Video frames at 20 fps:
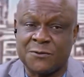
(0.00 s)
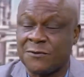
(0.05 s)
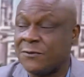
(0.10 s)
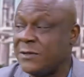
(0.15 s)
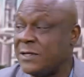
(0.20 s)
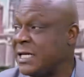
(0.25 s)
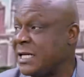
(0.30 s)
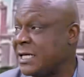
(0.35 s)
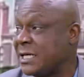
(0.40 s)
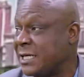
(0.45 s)

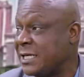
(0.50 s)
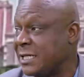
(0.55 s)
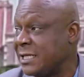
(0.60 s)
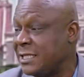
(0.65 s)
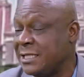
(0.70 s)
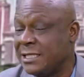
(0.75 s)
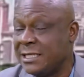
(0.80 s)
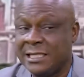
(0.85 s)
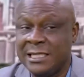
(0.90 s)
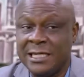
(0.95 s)
critical.
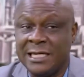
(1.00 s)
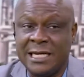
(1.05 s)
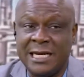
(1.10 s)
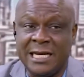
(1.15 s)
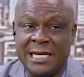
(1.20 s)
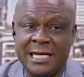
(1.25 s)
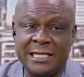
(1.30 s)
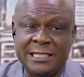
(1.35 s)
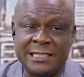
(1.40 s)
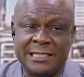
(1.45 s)

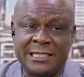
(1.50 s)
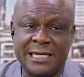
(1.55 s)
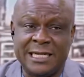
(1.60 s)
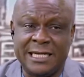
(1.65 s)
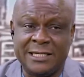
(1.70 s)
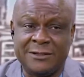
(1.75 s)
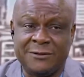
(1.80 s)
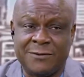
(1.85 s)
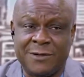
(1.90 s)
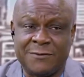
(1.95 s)
And
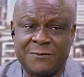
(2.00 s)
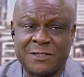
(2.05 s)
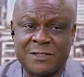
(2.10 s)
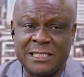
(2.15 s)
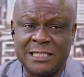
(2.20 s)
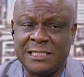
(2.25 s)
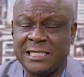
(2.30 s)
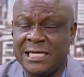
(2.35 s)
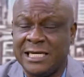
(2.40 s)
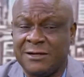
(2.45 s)
you have
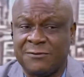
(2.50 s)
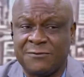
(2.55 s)
seen that,